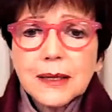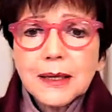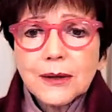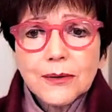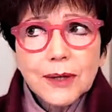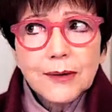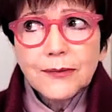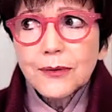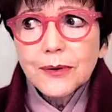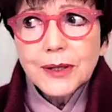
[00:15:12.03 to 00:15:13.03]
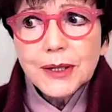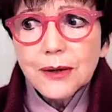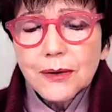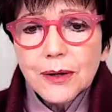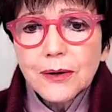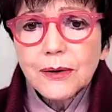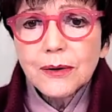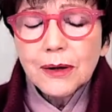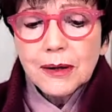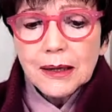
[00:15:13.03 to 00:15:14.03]
in grief or in sorrow,
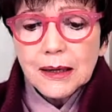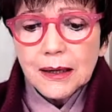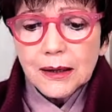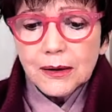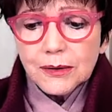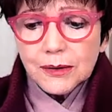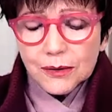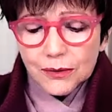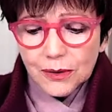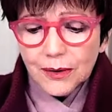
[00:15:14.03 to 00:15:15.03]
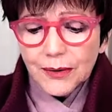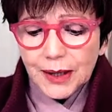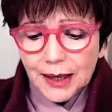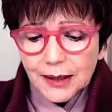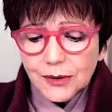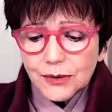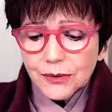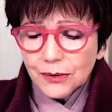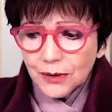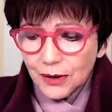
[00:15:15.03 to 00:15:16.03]
call on the
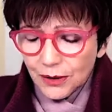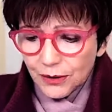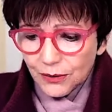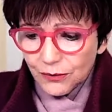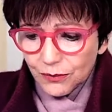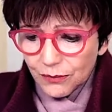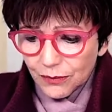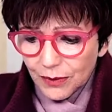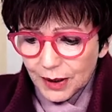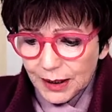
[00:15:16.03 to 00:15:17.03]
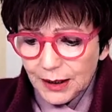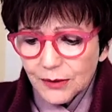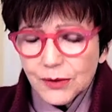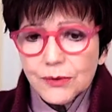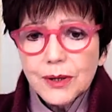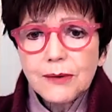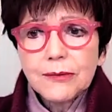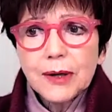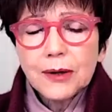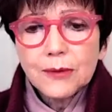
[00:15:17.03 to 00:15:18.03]
angel who heals grief
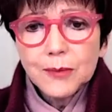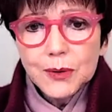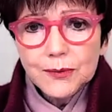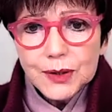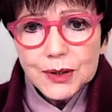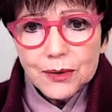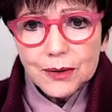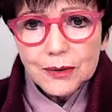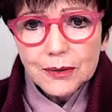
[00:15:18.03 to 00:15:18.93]
and removes sorrow.